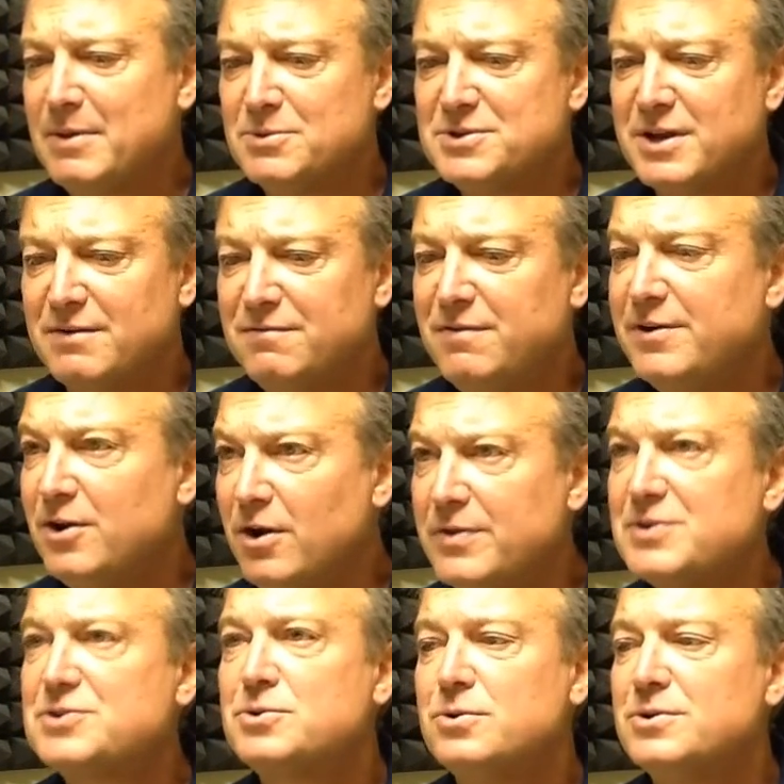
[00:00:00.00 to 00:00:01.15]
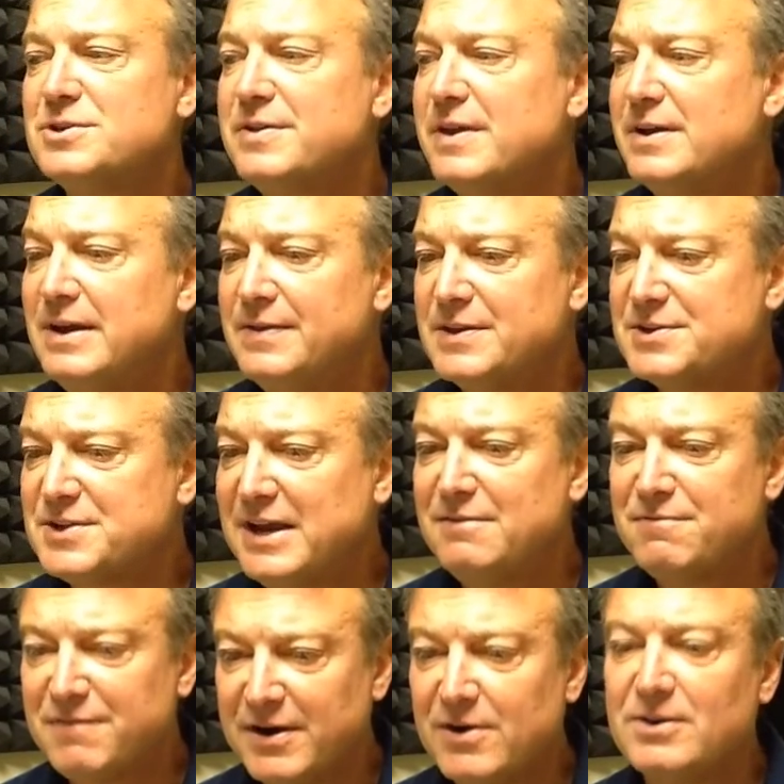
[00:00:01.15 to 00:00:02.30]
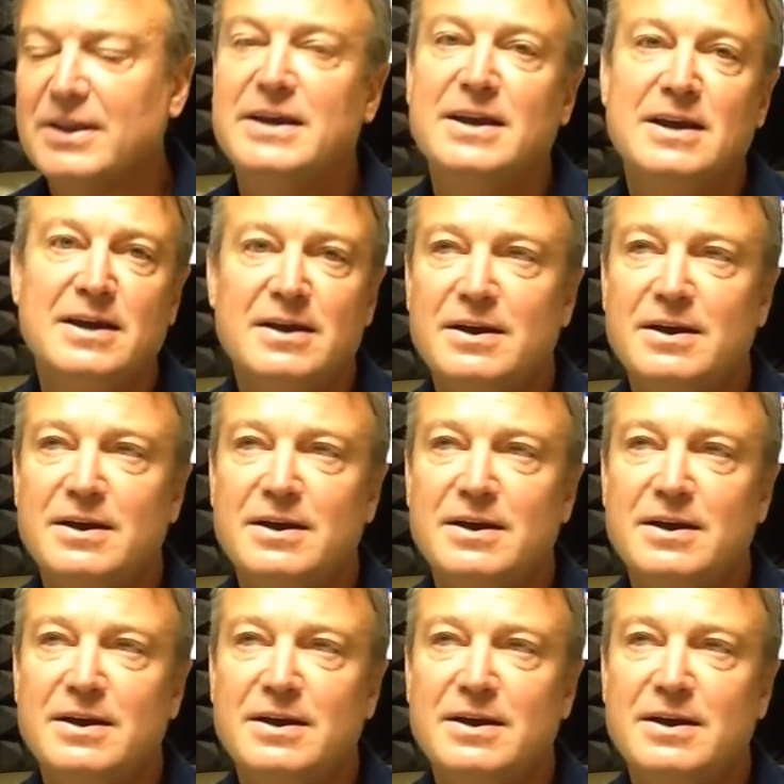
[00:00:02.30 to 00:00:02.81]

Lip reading: that was going to fund all the schools in the state fairly.